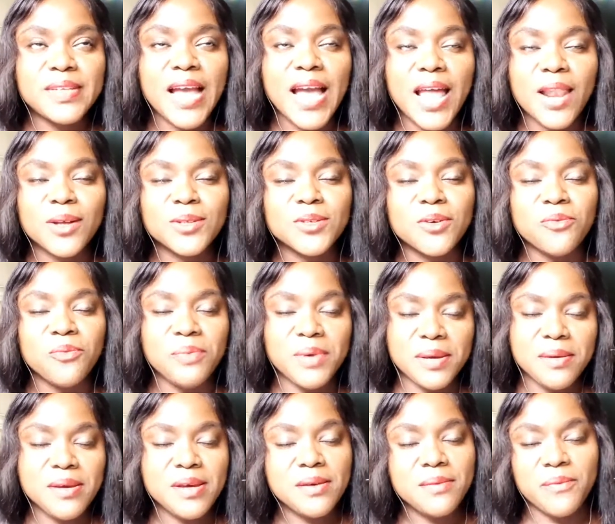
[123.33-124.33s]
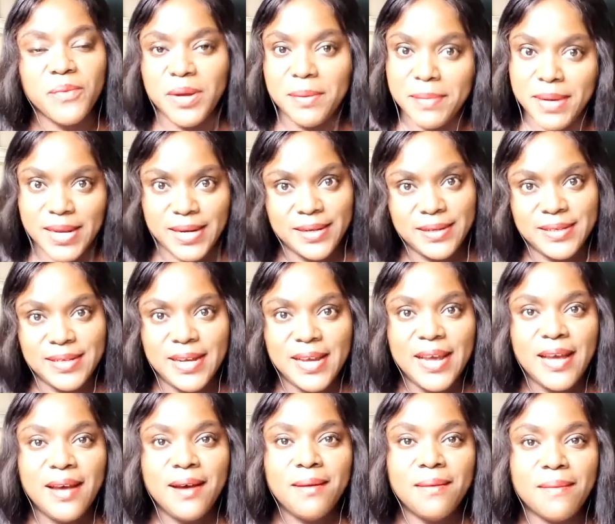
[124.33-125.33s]
a lot of we women,
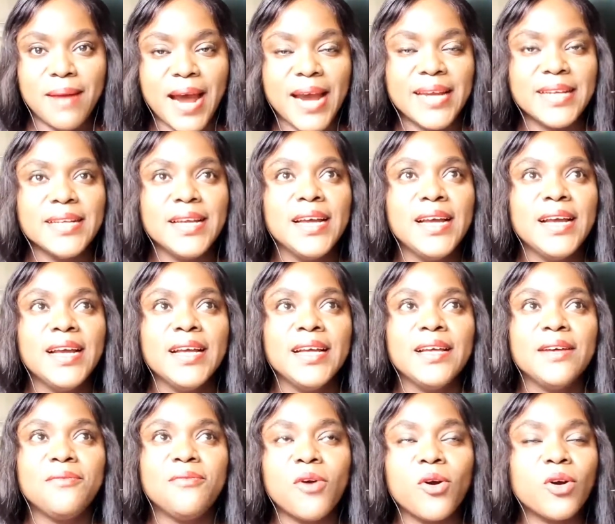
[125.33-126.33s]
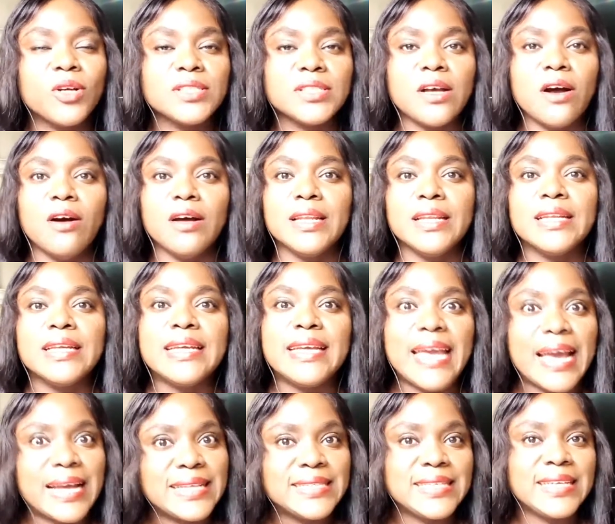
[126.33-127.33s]
right, focus on
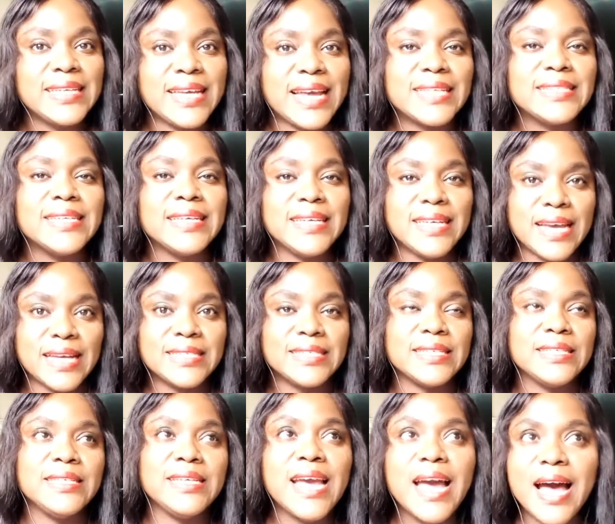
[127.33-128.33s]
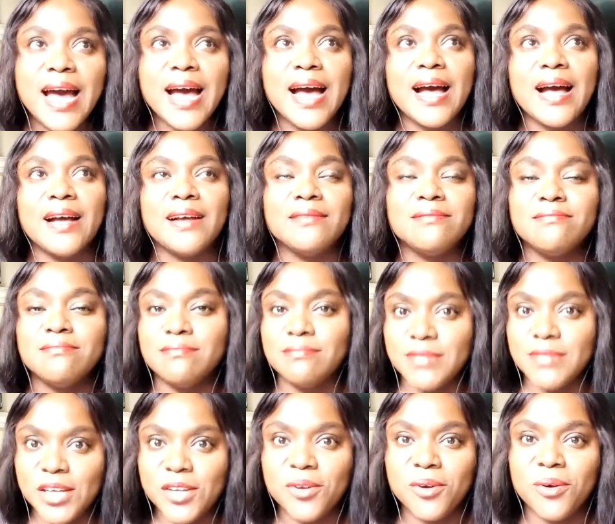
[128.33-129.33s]
getting, getting, getting. Yeah,
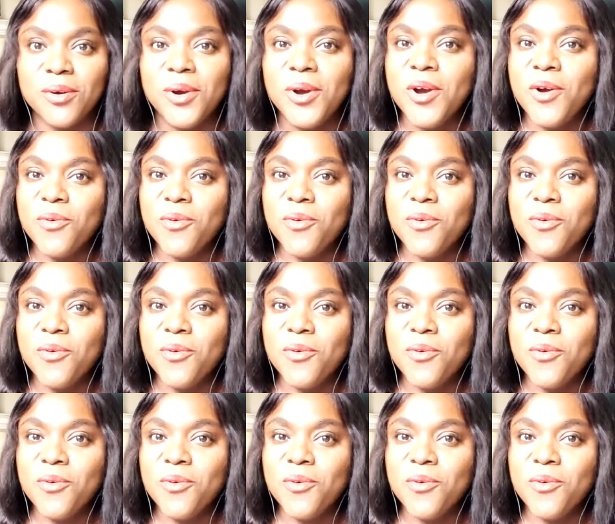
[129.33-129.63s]
you know,